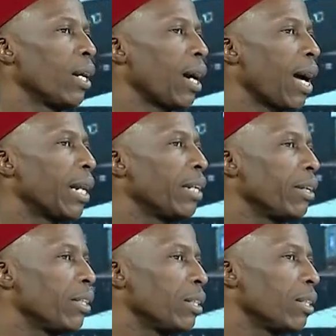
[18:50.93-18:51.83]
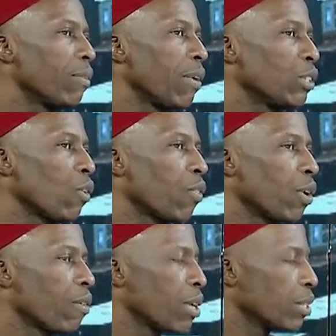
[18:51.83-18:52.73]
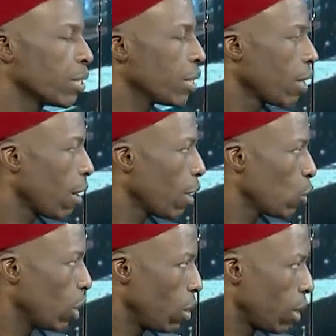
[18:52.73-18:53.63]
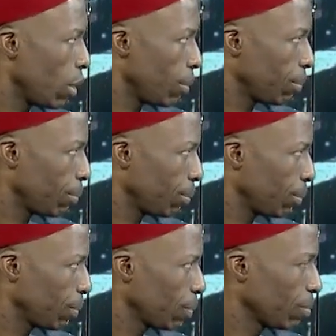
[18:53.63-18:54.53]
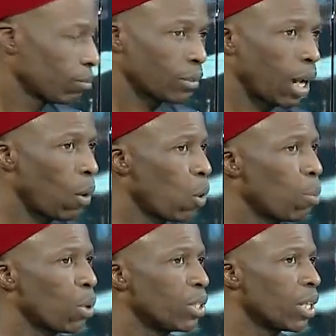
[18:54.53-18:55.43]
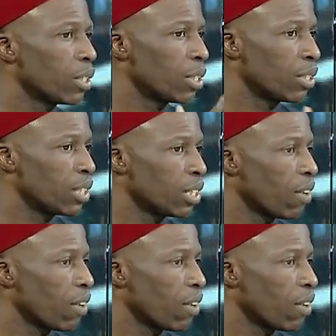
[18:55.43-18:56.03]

At the rate of three hundred sixty naira to a dollar, our whole budget, state and